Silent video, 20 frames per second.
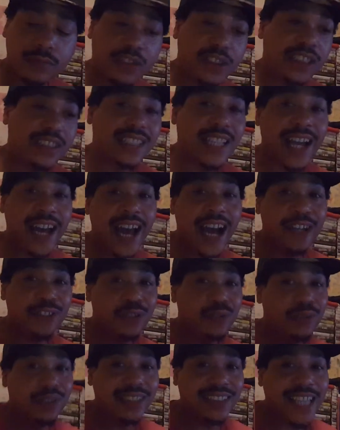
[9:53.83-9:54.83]
Just like how
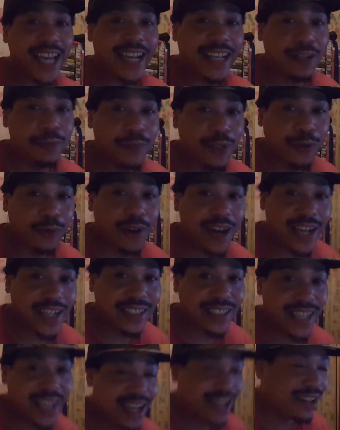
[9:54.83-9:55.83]
you attacking me
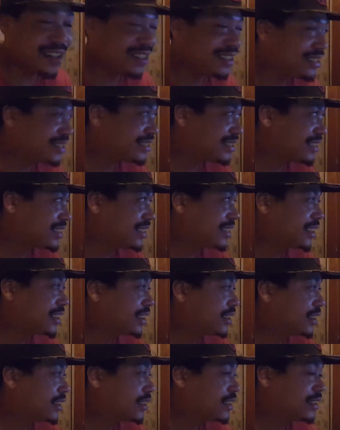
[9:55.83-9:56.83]
right now. He is
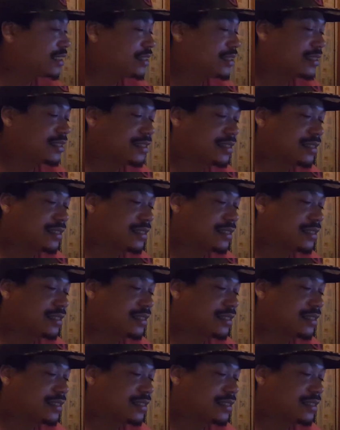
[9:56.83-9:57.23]
doing